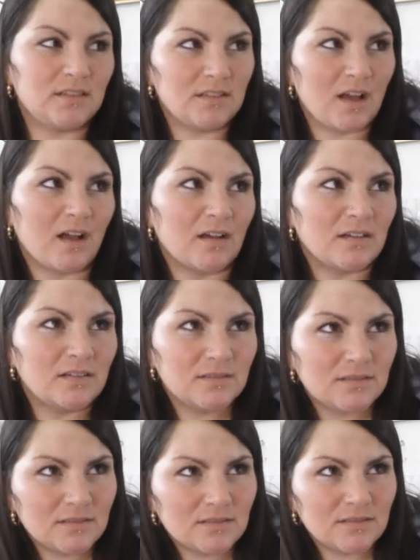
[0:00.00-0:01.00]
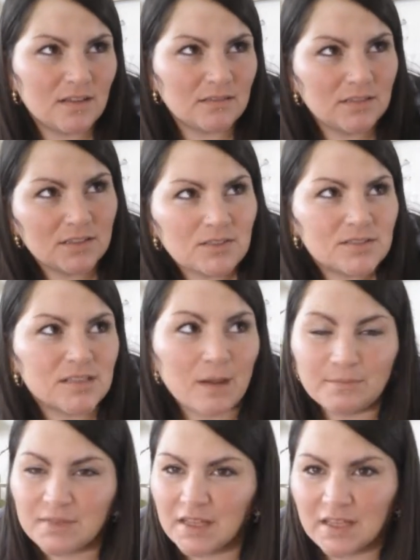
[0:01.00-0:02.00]
a little
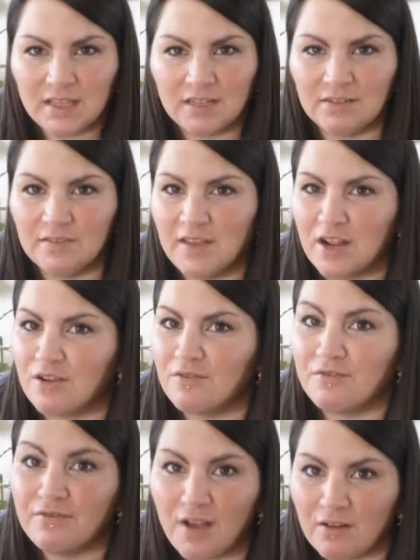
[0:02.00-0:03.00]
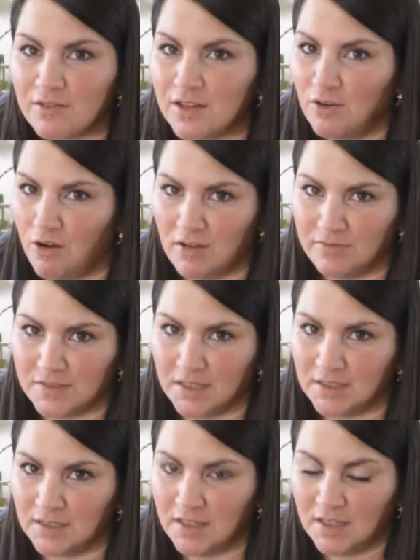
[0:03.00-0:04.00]
something here and there very
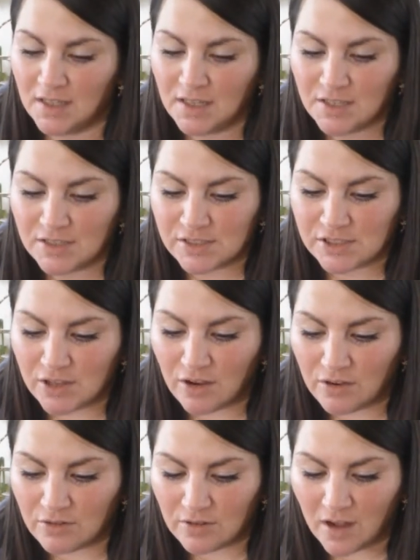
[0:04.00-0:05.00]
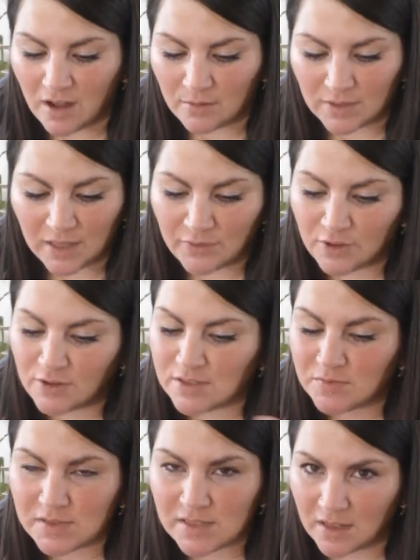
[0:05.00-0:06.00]
often. So like for
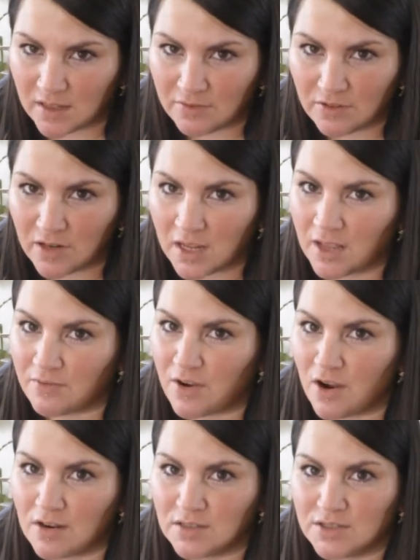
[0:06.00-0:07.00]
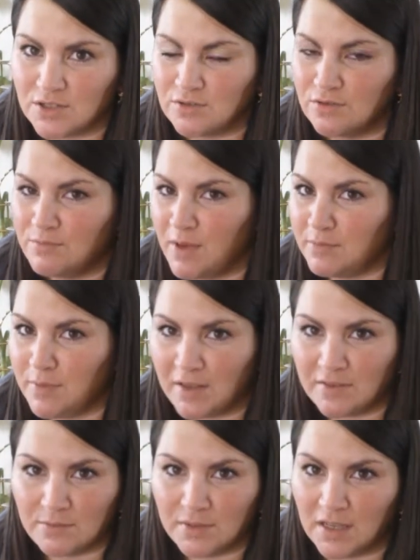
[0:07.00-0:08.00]
Christmas, I'll give her a gift card to Bed
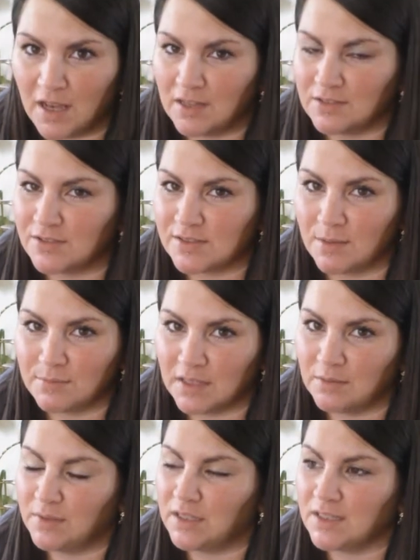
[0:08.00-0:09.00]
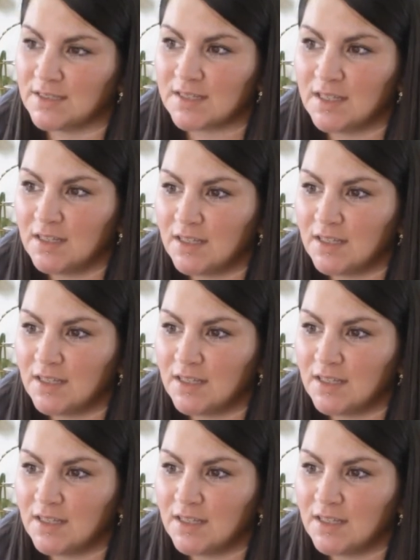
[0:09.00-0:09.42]
Bath & Beyond or something because